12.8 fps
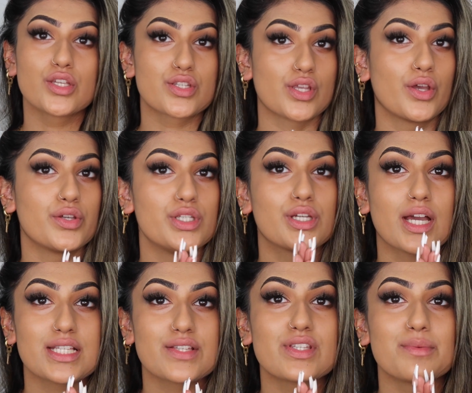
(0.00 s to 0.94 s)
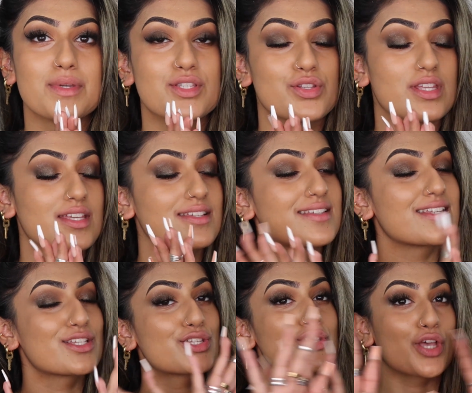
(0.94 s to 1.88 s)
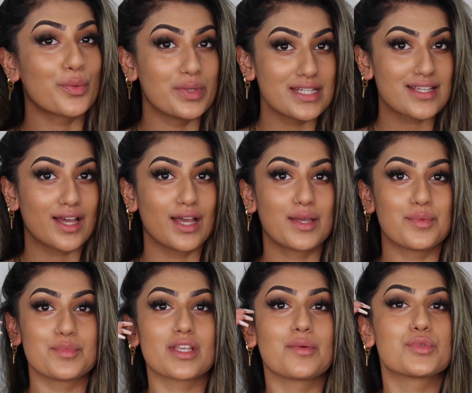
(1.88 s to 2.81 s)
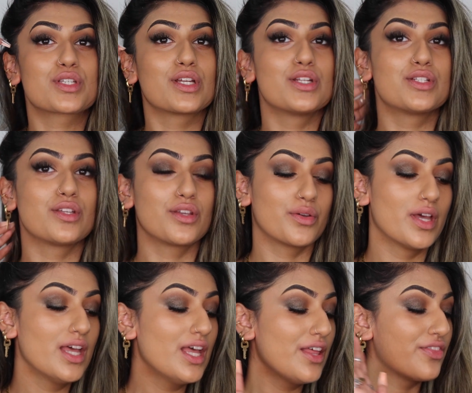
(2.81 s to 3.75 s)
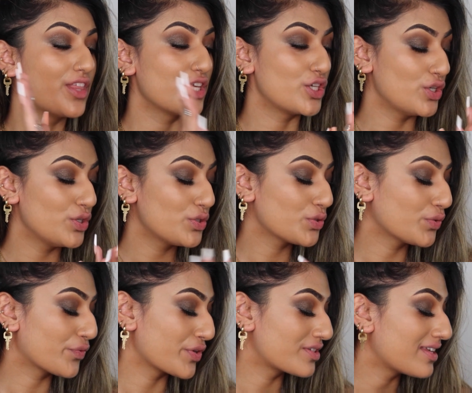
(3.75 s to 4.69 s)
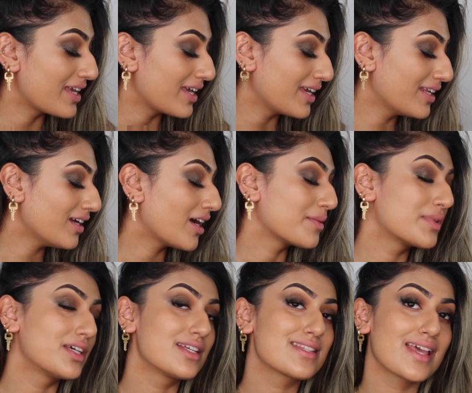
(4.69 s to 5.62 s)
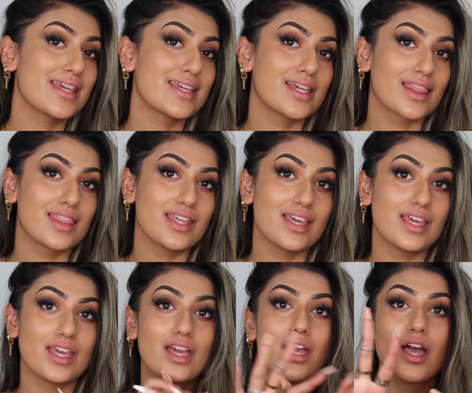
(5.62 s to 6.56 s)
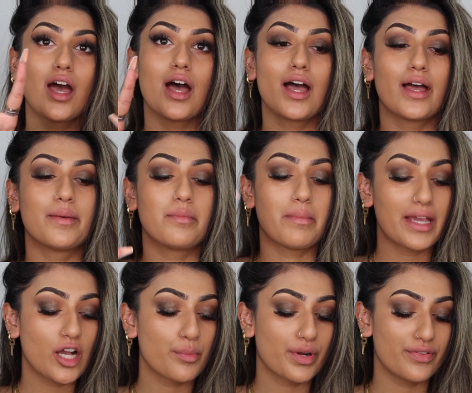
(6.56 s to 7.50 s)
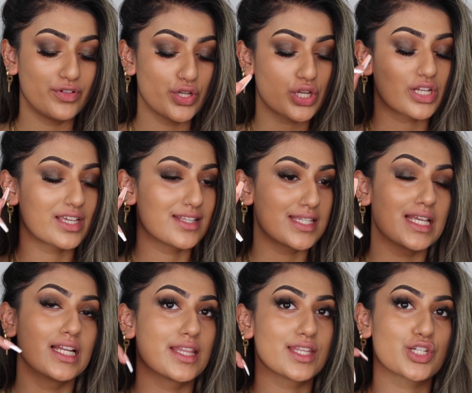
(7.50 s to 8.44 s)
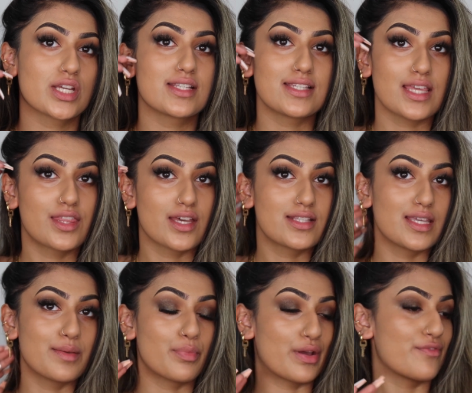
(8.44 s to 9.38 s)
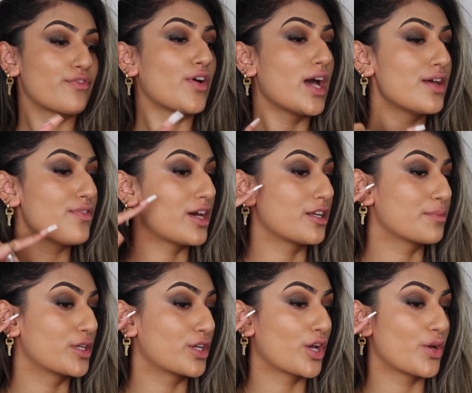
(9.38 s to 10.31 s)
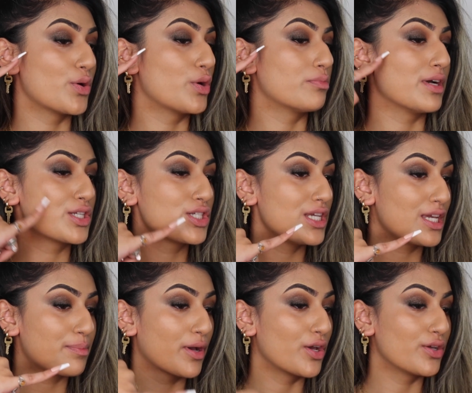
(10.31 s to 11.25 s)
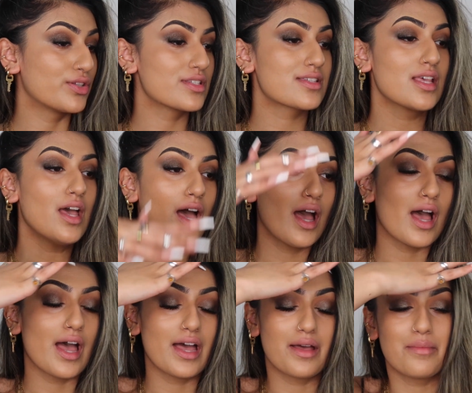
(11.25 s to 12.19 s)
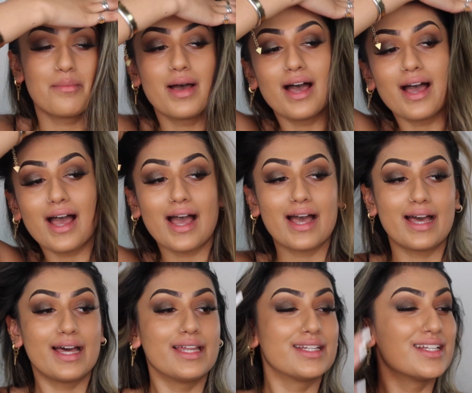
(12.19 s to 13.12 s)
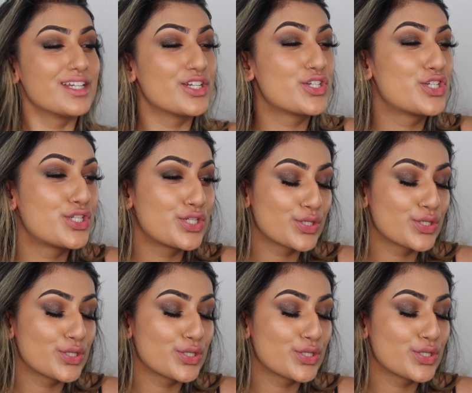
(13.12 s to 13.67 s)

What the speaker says: So you guys have seen me do this so many times. I'm just going to do the usual routine. I'm going to take the Makeup Revolution concealer in the shade C13.5 and I'm going to go on my cheekbones, and I'm